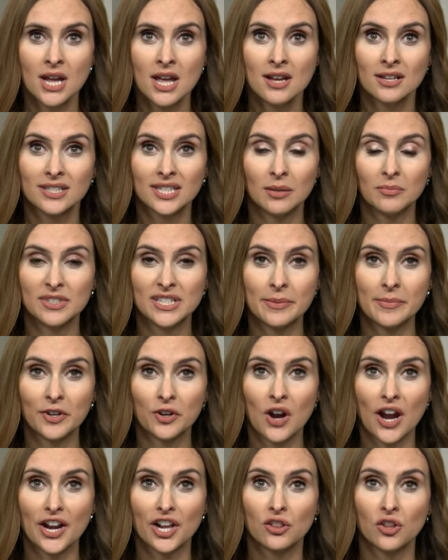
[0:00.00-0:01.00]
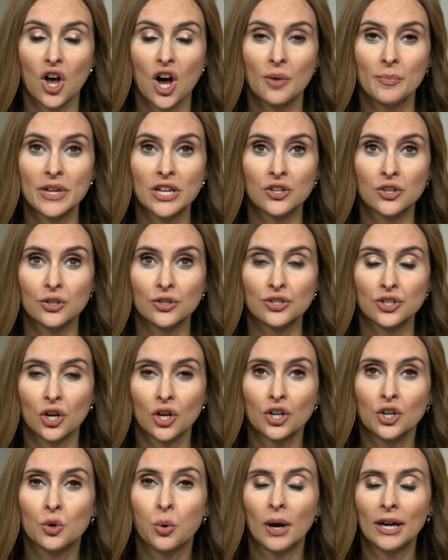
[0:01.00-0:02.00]
Some Democratic lawmakers are
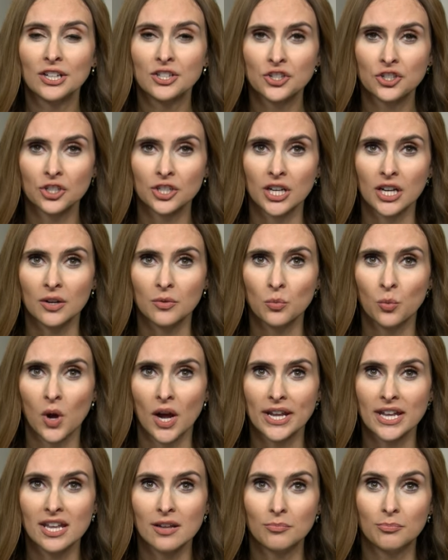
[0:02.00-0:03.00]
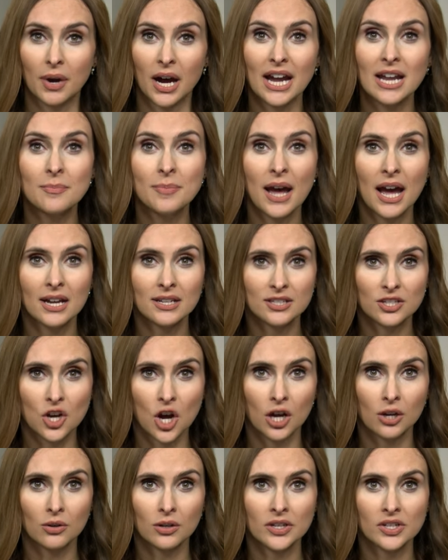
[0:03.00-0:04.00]
questioning why he bypassed
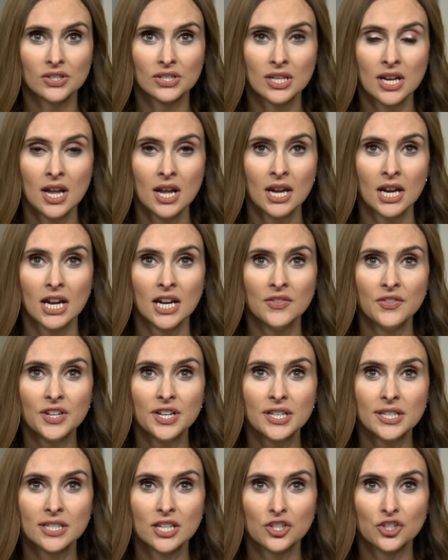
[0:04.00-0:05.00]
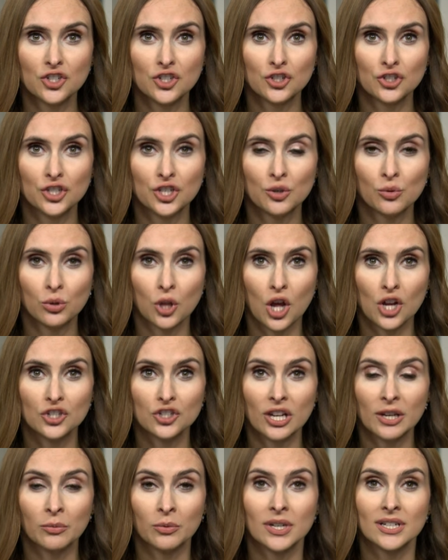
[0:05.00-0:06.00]
Congress in the decision to launch
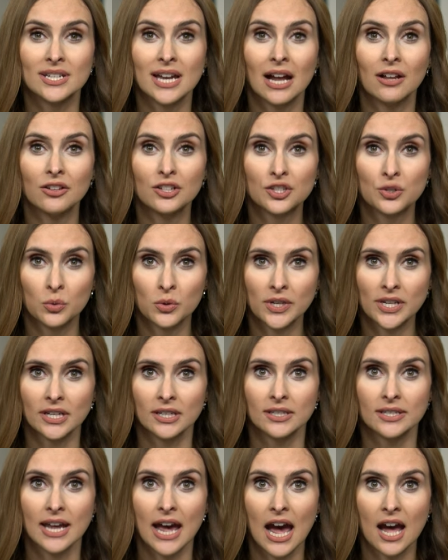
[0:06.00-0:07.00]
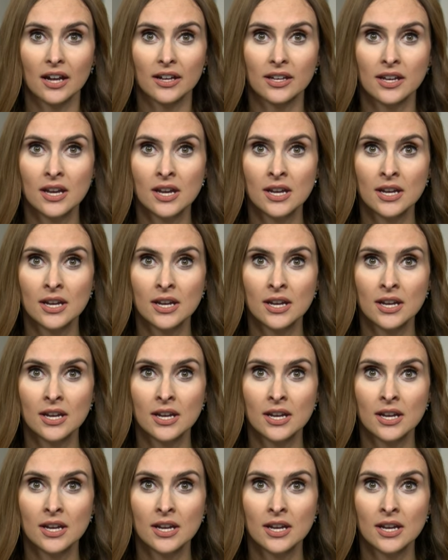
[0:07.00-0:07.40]
a retaliatory attack,